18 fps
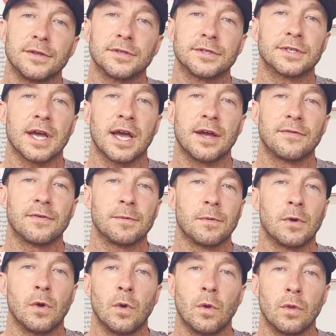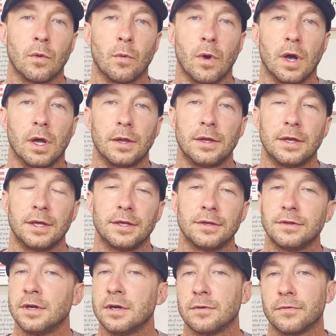this guy from a hole in the wall.
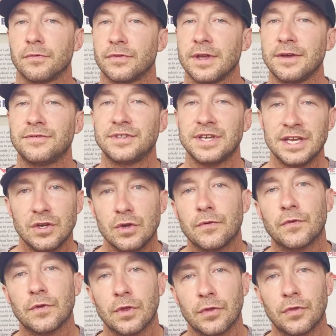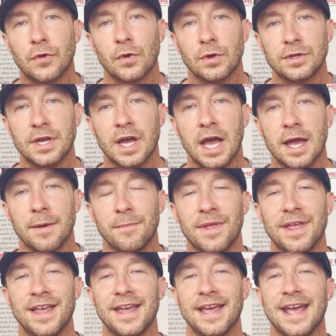No, they've seen you for the 3rd time.
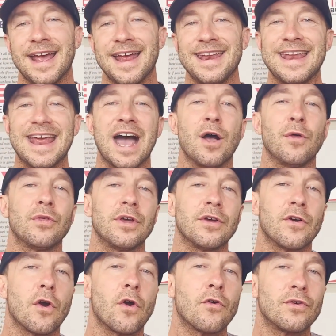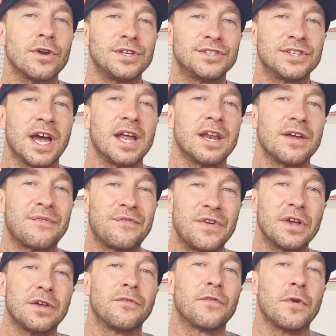And now they're already starting to
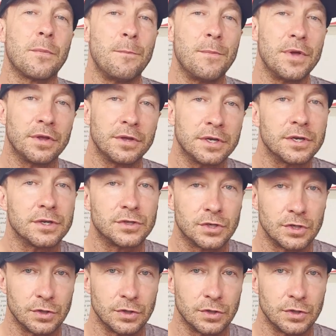feel familiar to